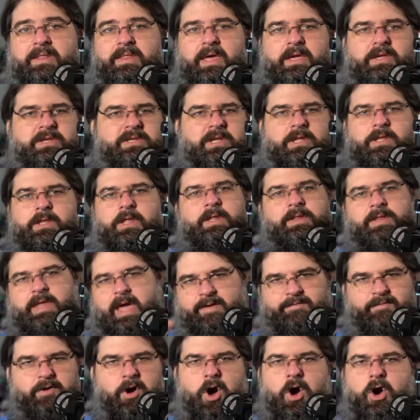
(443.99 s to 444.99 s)
Like I said, they
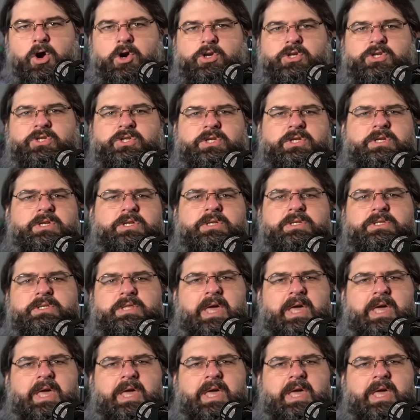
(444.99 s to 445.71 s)
have arches.